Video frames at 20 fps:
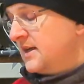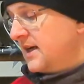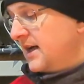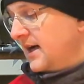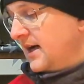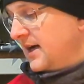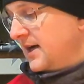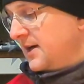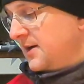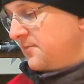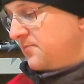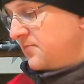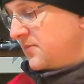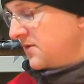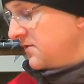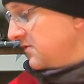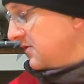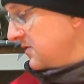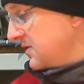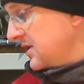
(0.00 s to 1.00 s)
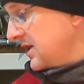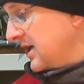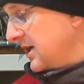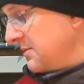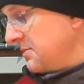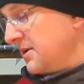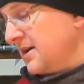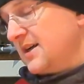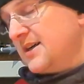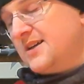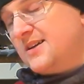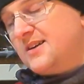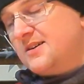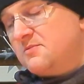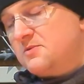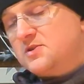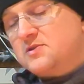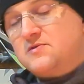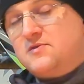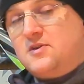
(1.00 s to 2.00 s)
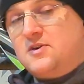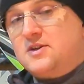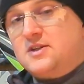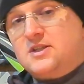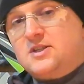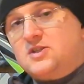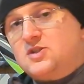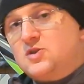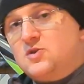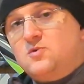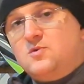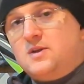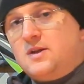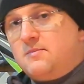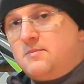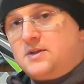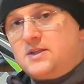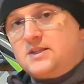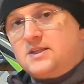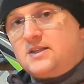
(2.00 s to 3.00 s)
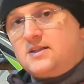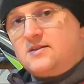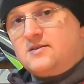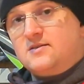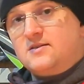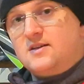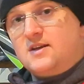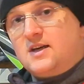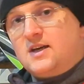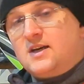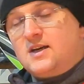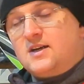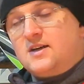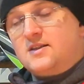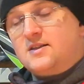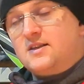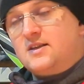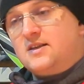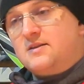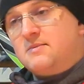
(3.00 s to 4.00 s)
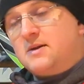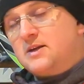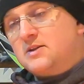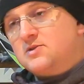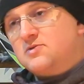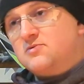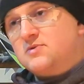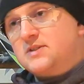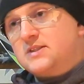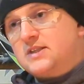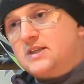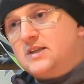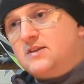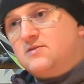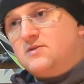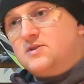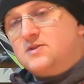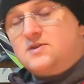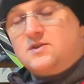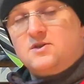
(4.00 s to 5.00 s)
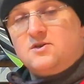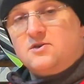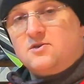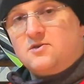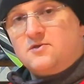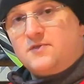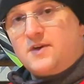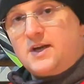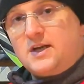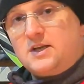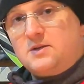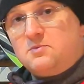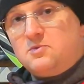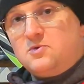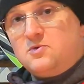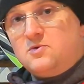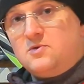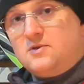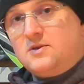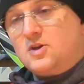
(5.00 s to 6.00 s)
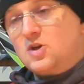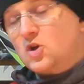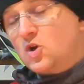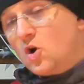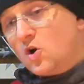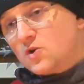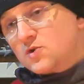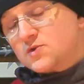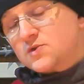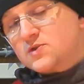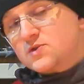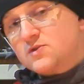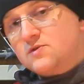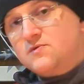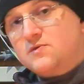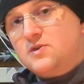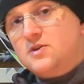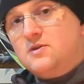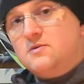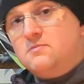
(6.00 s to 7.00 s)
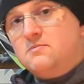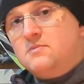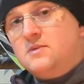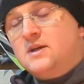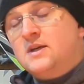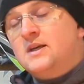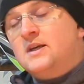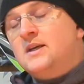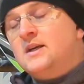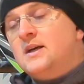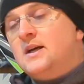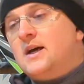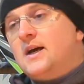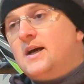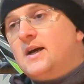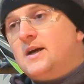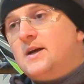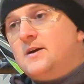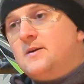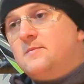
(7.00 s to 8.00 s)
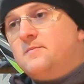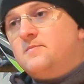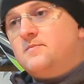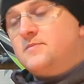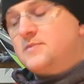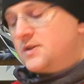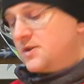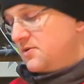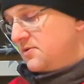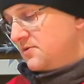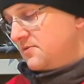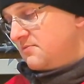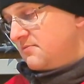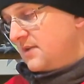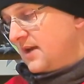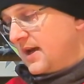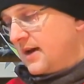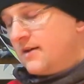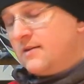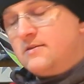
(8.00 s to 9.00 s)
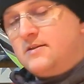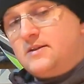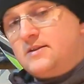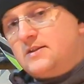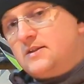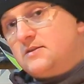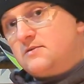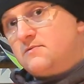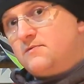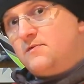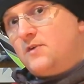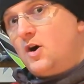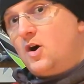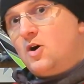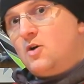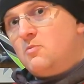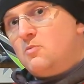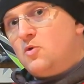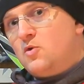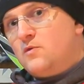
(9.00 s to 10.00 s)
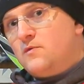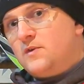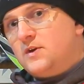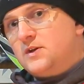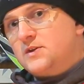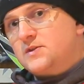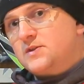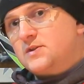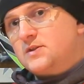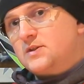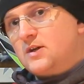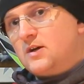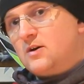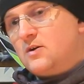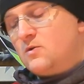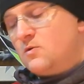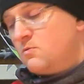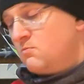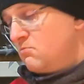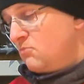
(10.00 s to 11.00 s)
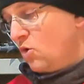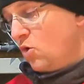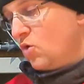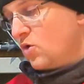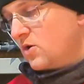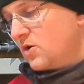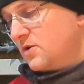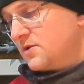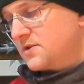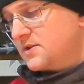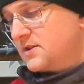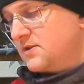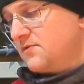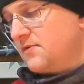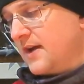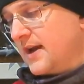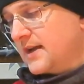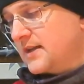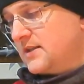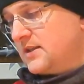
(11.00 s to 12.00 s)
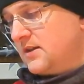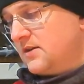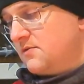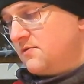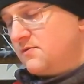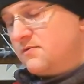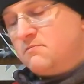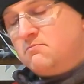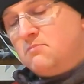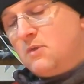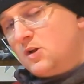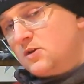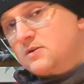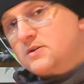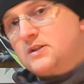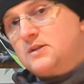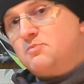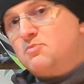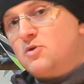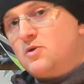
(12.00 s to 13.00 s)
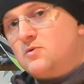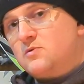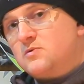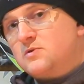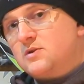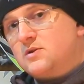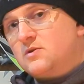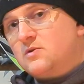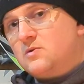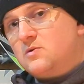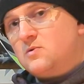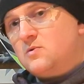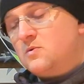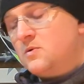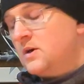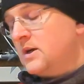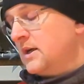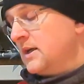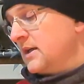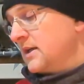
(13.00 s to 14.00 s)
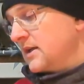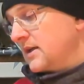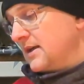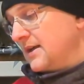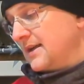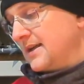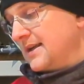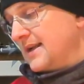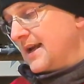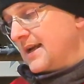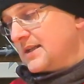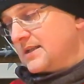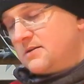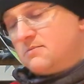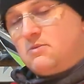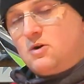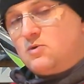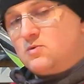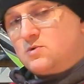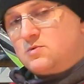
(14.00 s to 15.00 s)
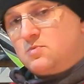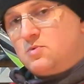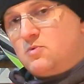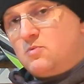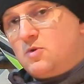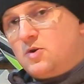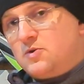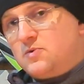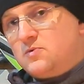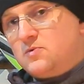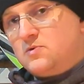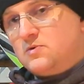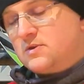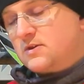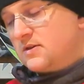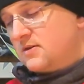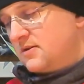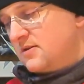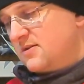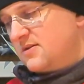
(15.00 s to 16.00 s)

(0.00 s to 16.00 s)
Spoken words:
Futaba I'm just finding too limiting. The amount of receivers that are available, the cost of them. So yeah, this is far more versatile, more cost effective, multi-protocol, can connect to multiple models.